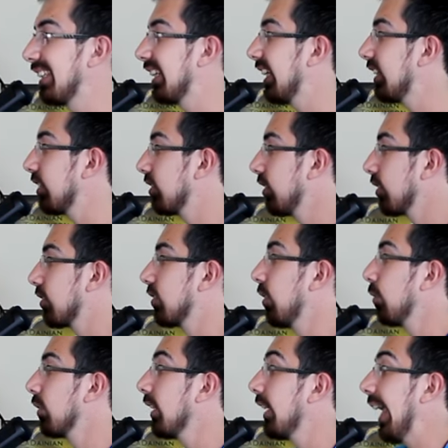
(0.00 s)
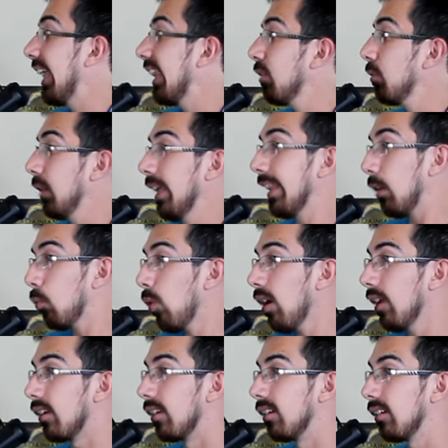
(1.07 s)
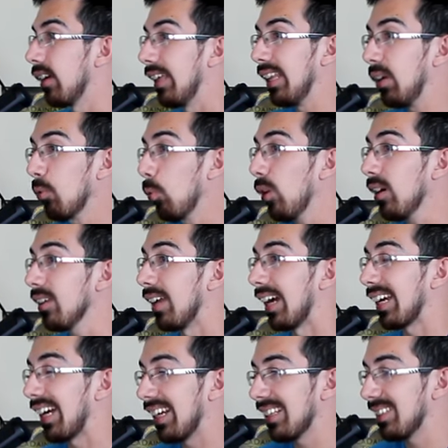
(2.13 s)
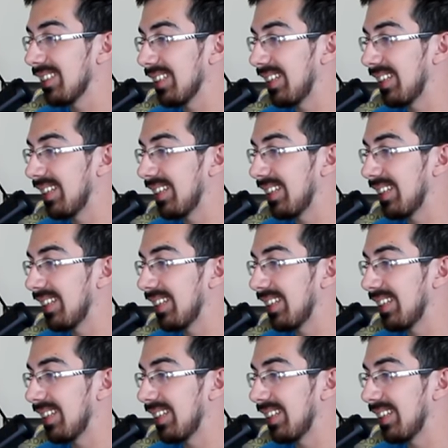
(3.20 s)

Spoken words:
They just looked so good, and they won. I got into